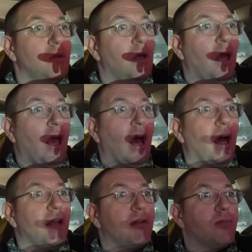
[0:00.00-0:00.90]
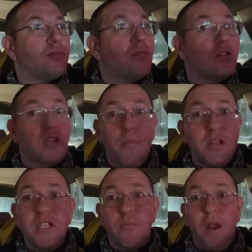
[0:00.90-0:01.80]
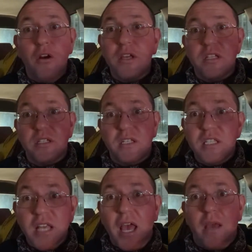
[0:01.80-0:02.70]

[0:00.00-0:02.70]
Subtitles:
And Japanese Americans, Nisei.